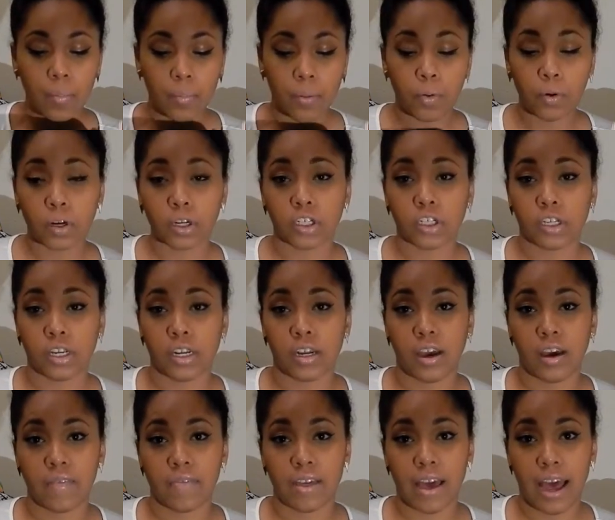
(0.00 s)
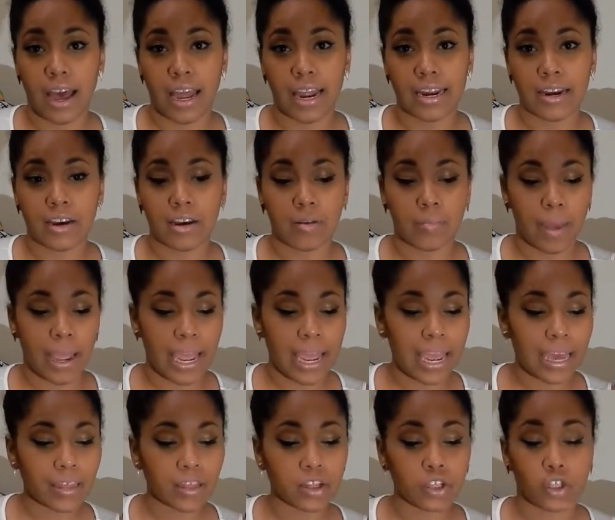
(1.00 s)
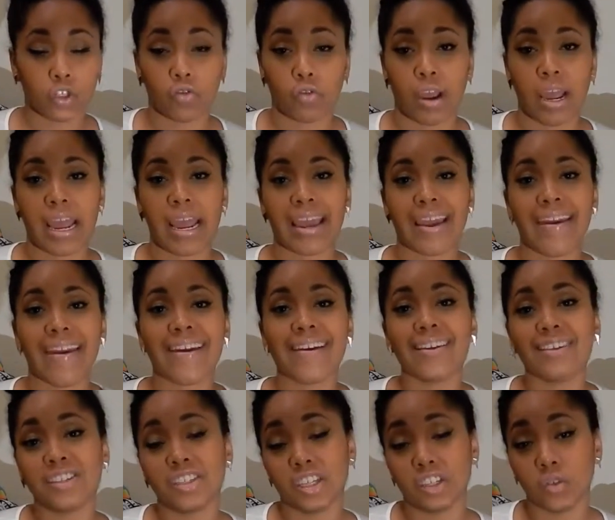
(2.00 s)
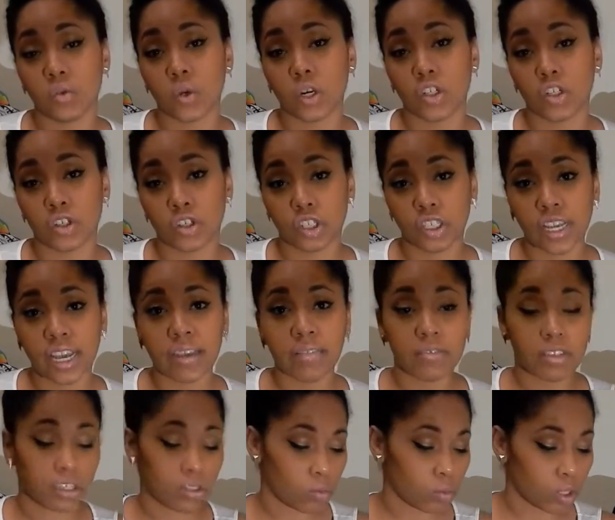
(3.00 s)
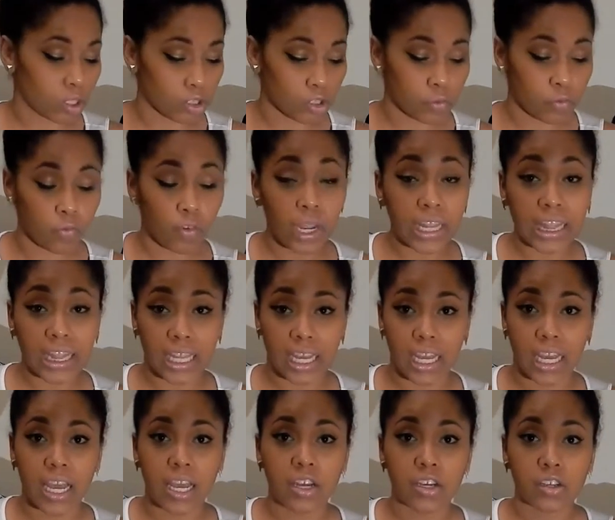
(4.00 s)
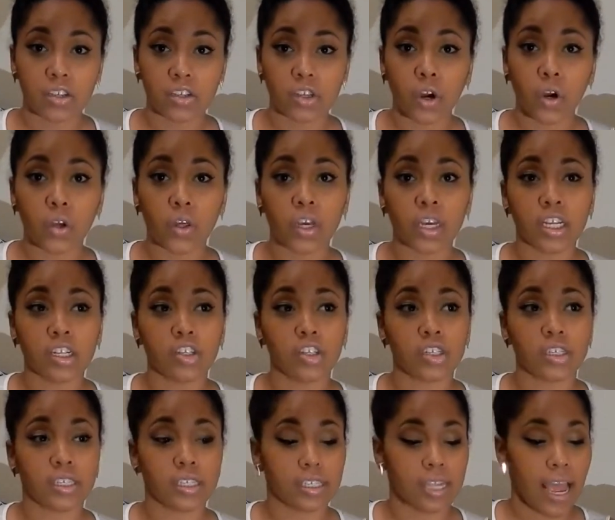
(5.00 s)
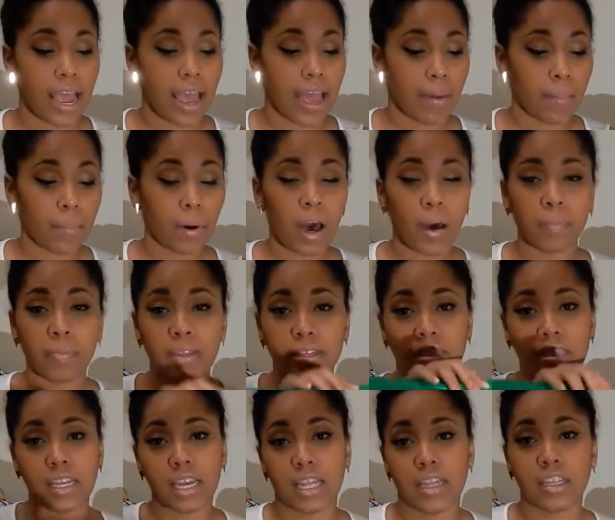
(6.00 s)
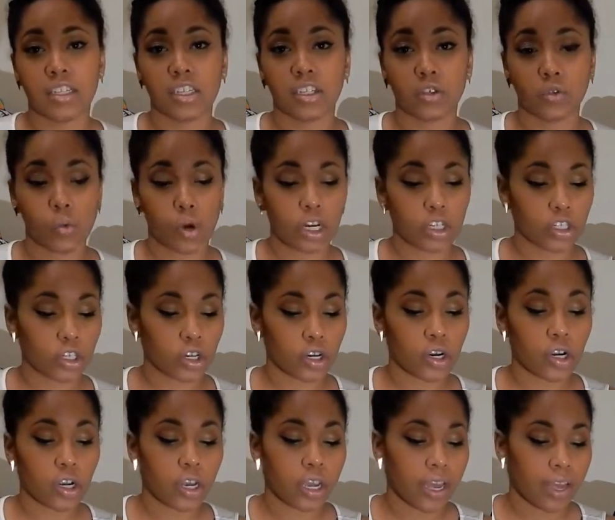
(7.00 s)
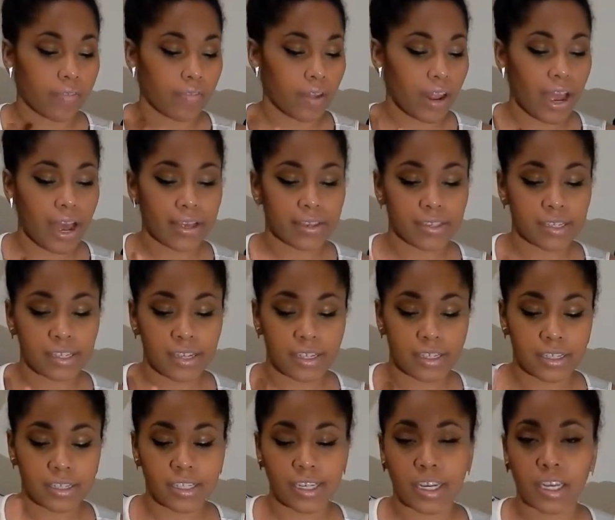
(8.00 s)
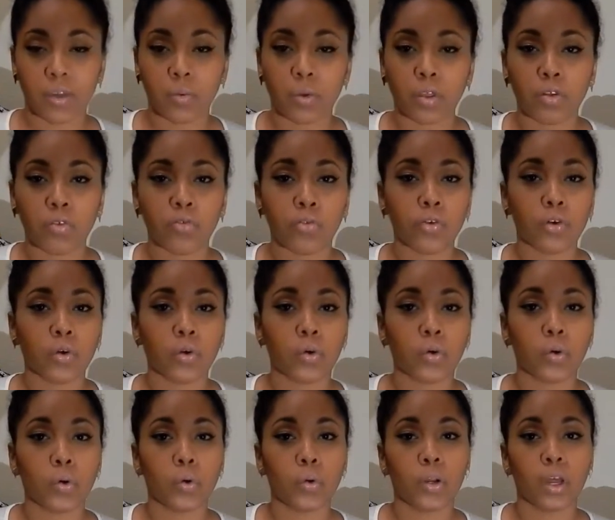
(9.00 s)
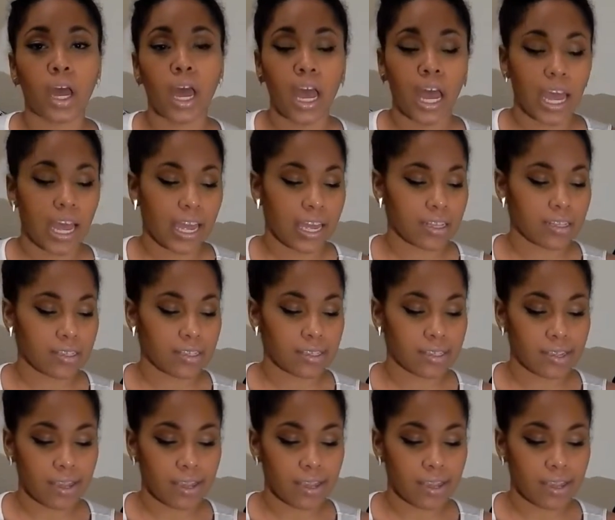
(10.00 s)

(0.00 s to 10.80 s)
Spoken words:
portion of the item and the tray is dishwasher safe, dishwasher friendly. So you can just pop this in the dishwasher. It's sticky with food, it